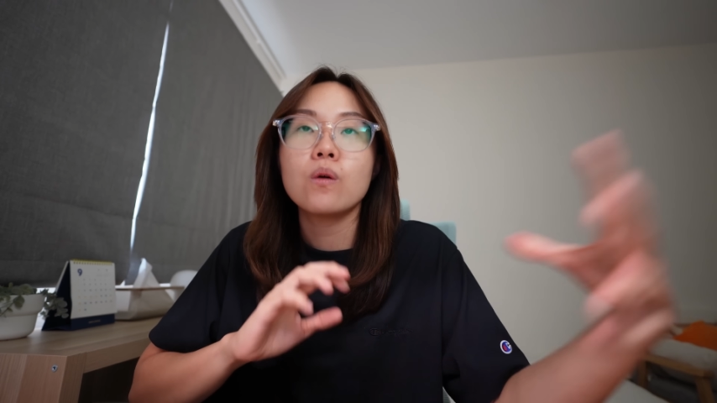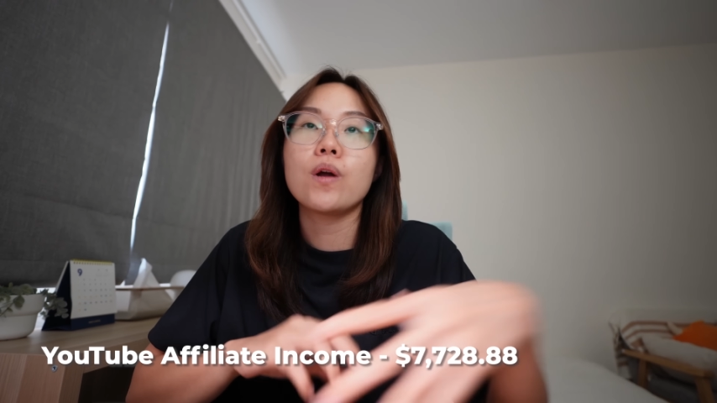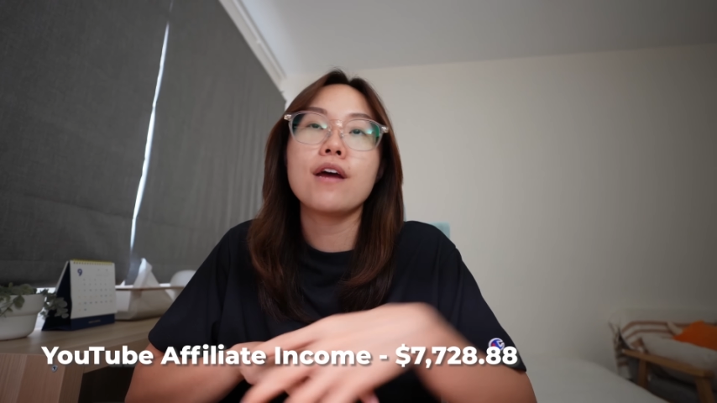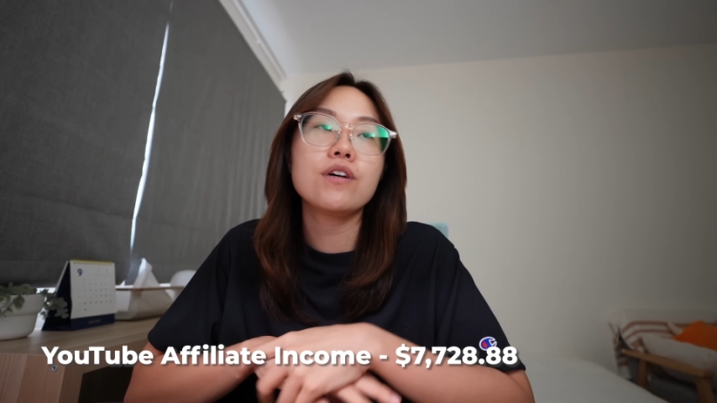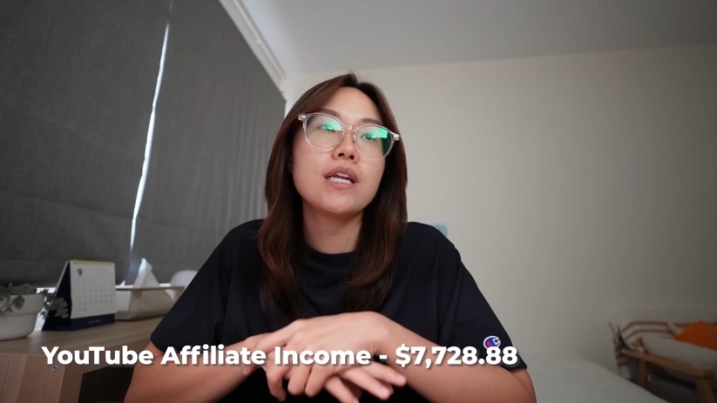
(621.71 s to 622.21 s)

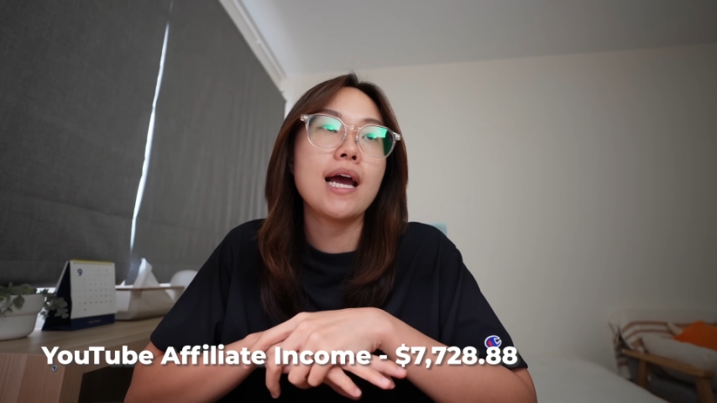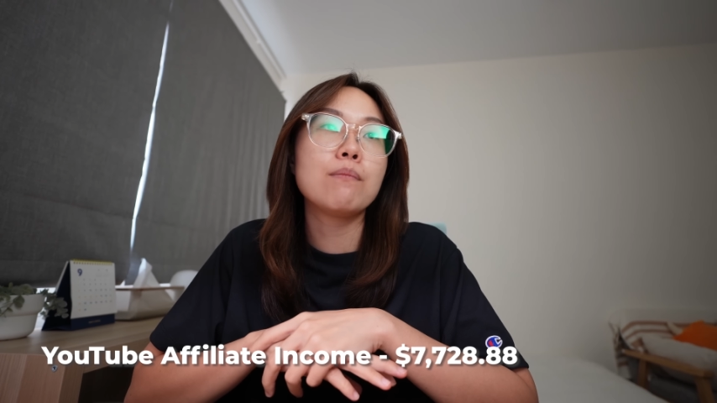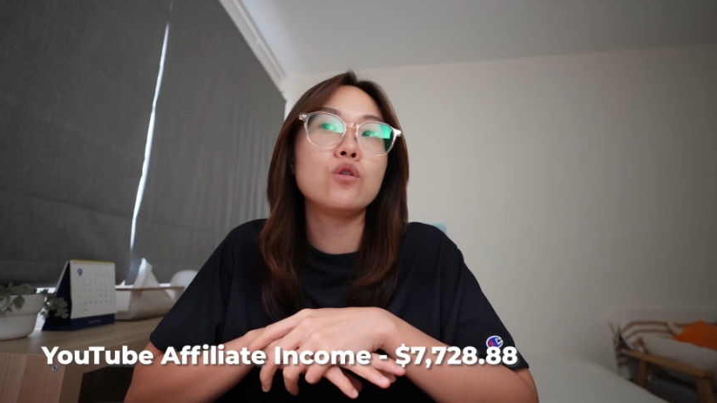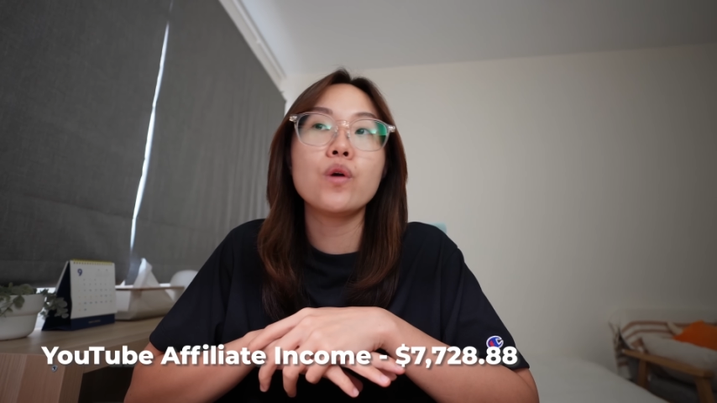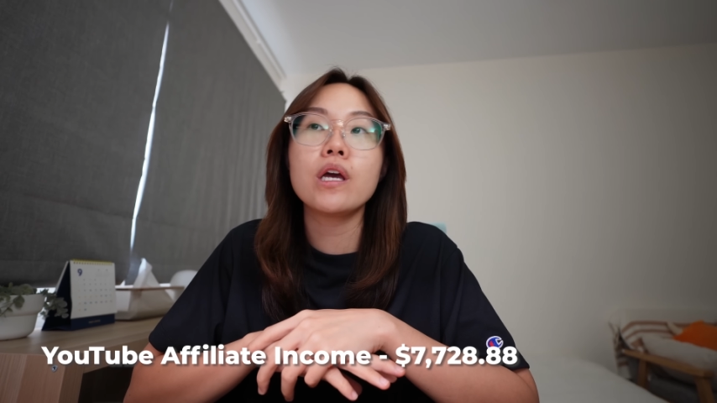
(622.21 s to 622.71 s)
whatever that
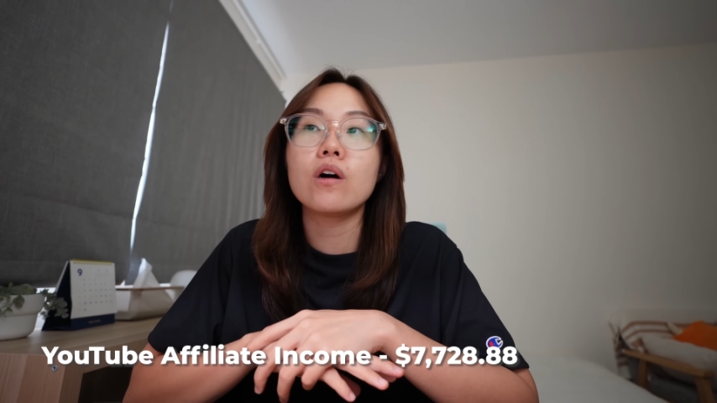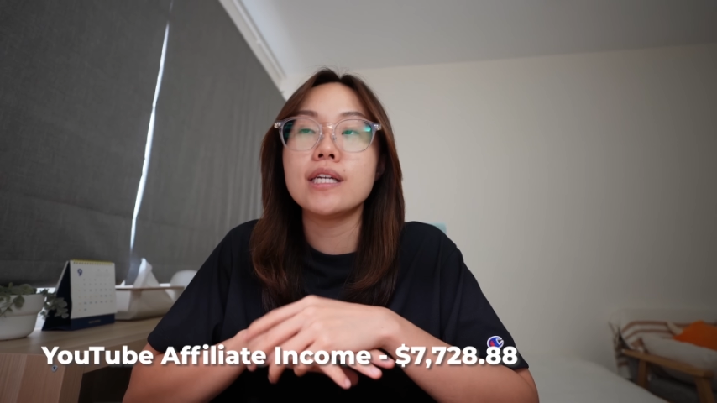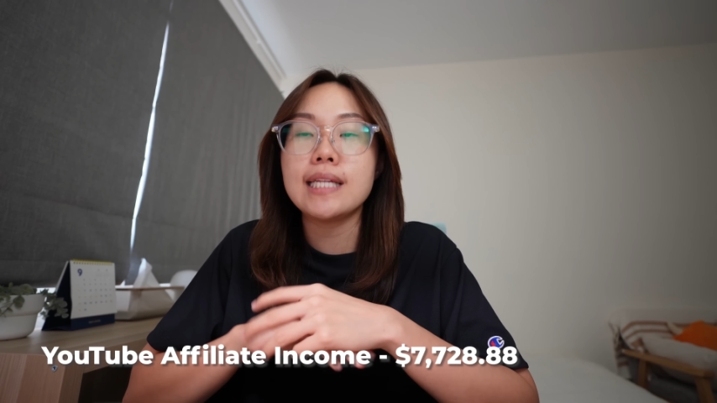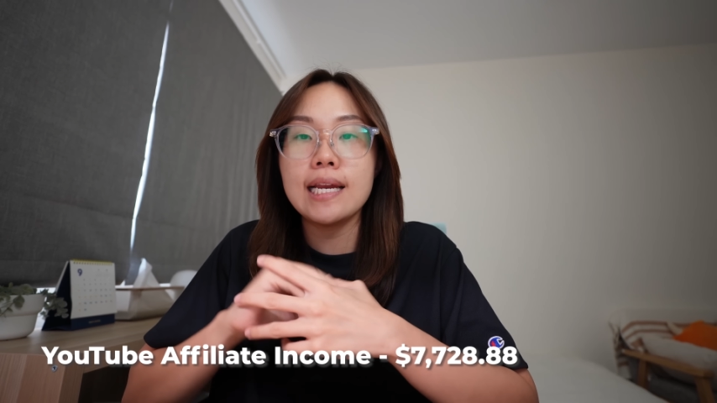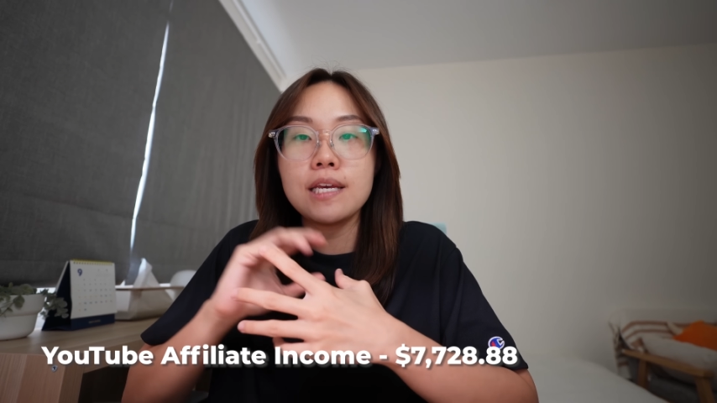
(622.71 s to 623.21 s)
I'm doing on
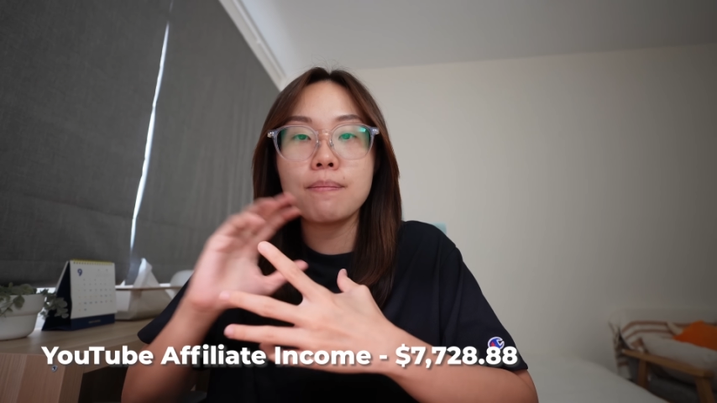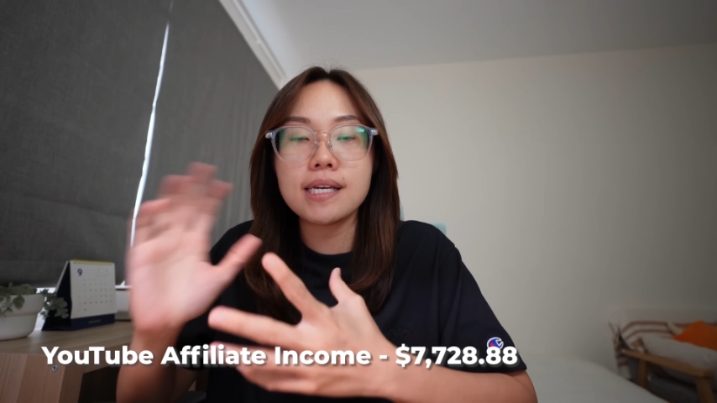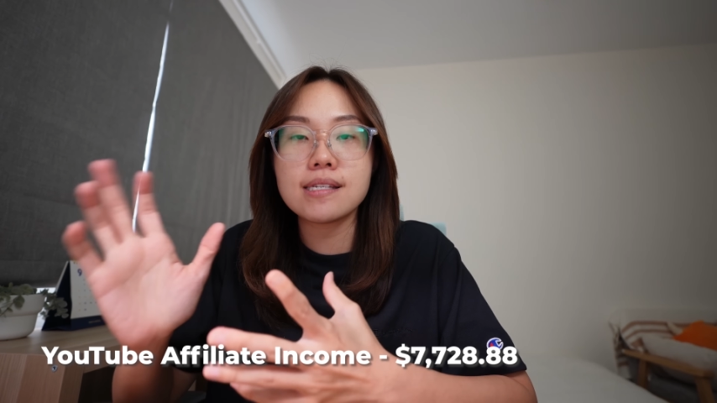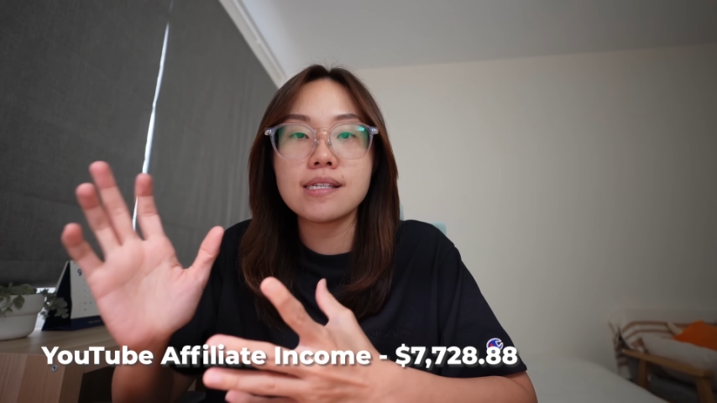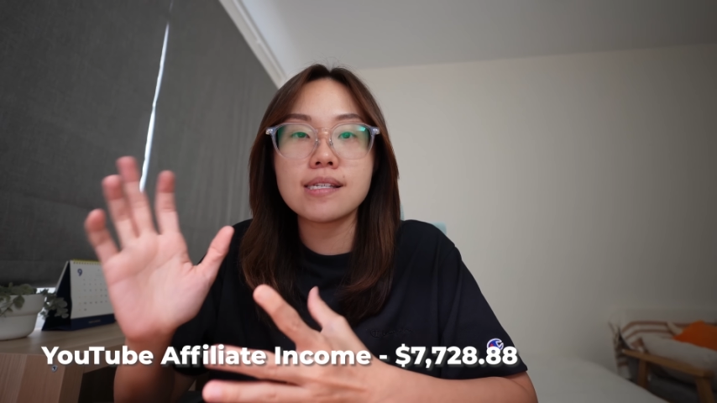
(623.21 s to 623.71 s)
a daily
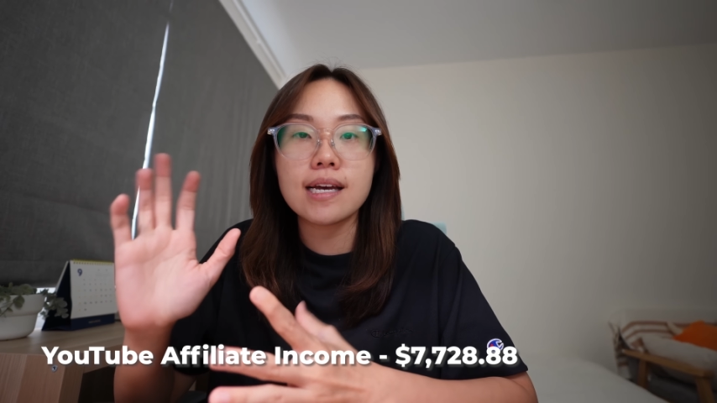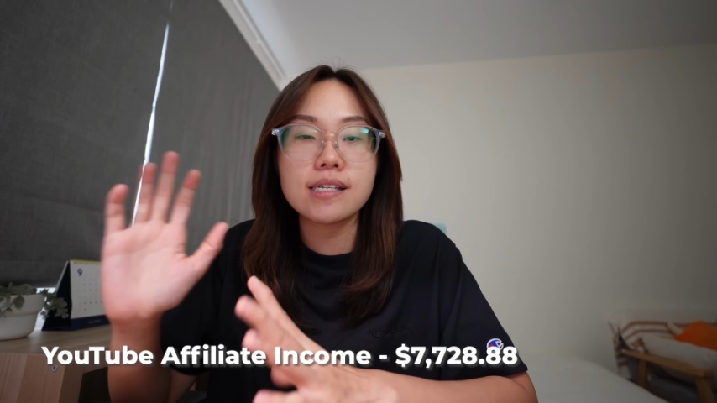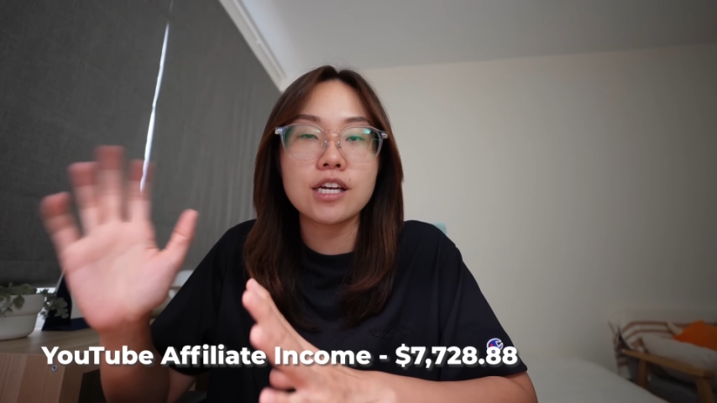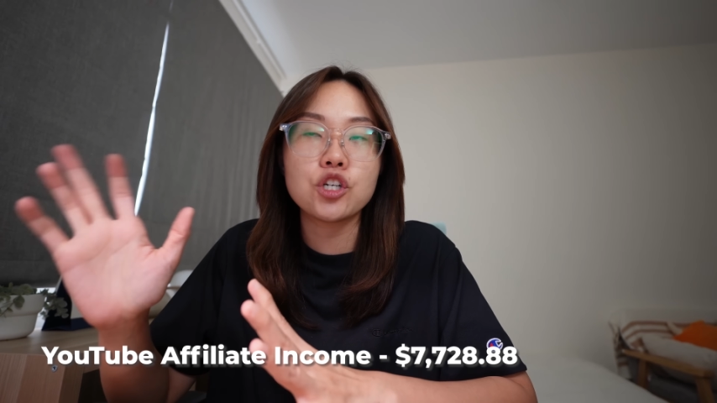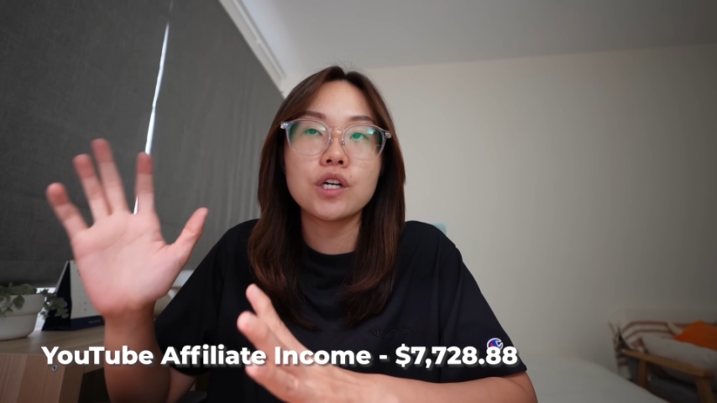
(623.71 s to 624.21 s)
basis,
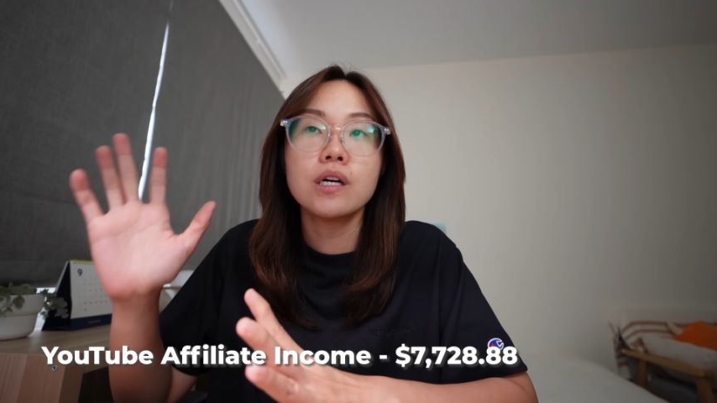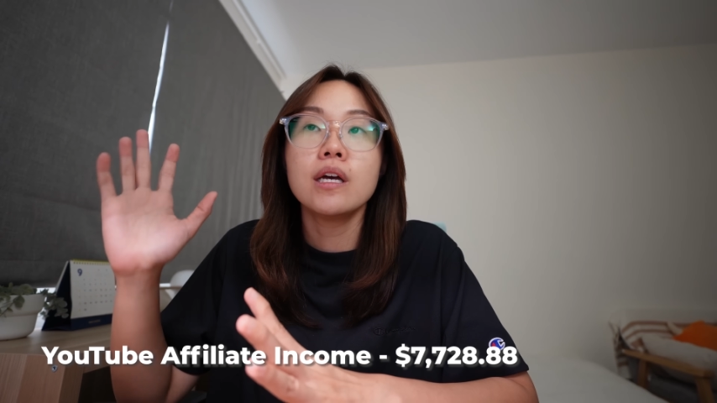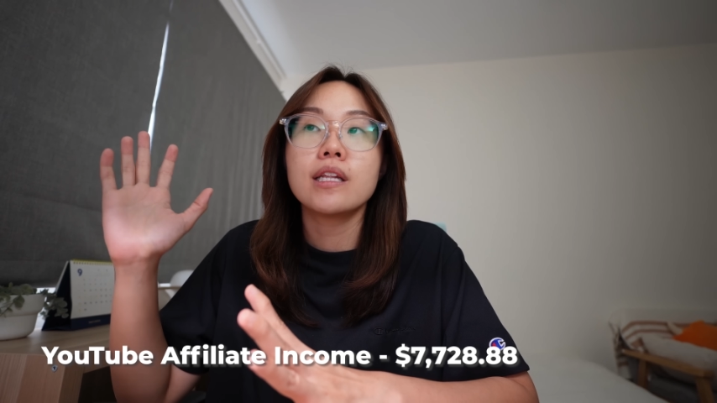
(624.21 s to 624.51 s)
etc.